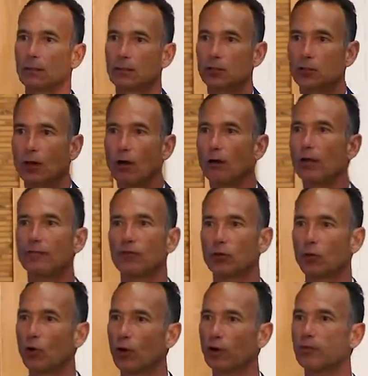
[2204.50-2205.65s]
So if your
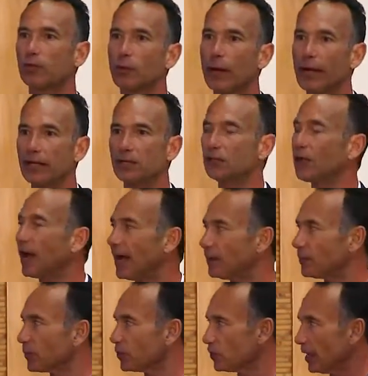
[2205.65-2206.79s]
royalty rate is
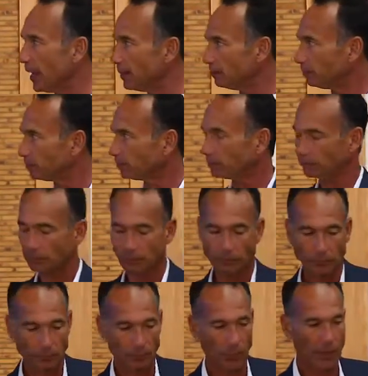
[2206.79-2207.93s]
5%,
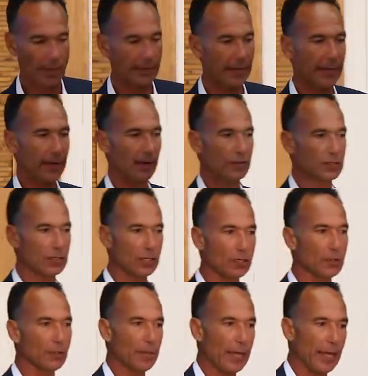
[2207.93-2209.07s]
and they guarantee
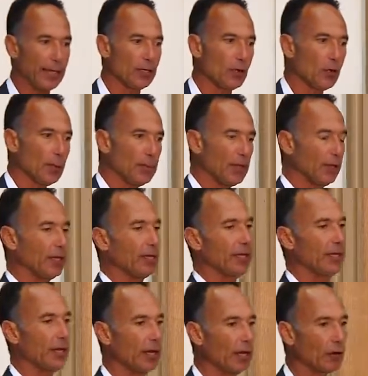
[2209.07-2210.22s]
to pay you $1 million a
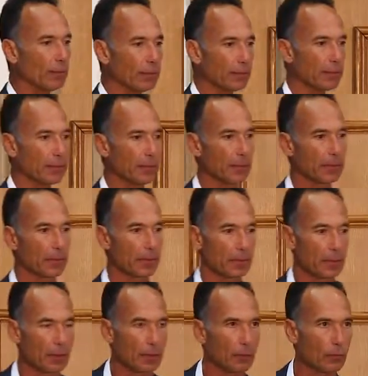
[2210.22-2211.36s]
year,
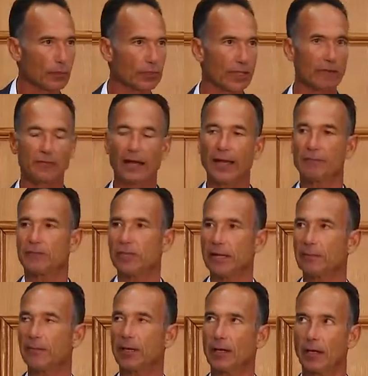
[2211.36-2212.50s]
what is that, $5,
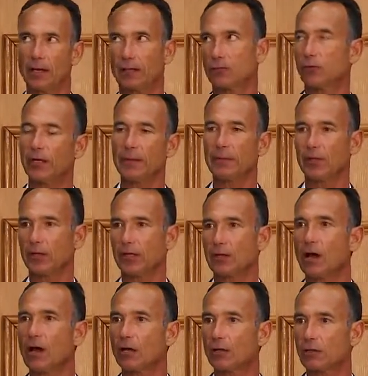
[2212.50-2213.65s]
$10, $20
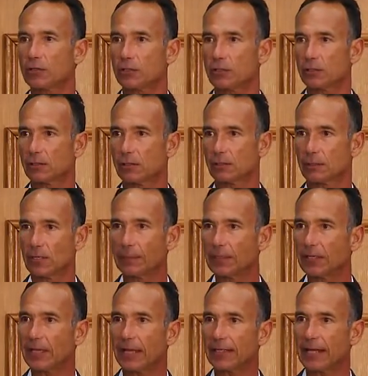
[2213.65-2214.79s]
million?
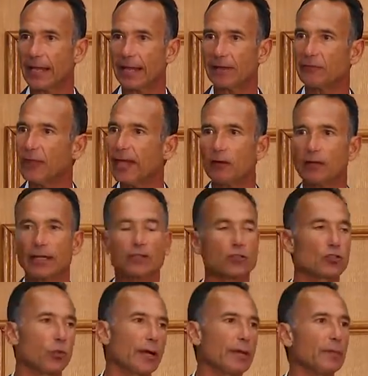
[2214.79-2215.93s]
Something like that. If they don't get to
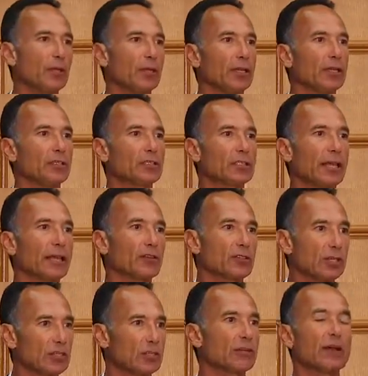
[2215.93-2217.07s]
$20 million in sales,
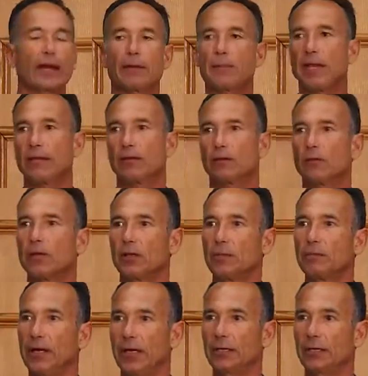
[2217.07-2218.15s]
they still got to pay you your $1 million.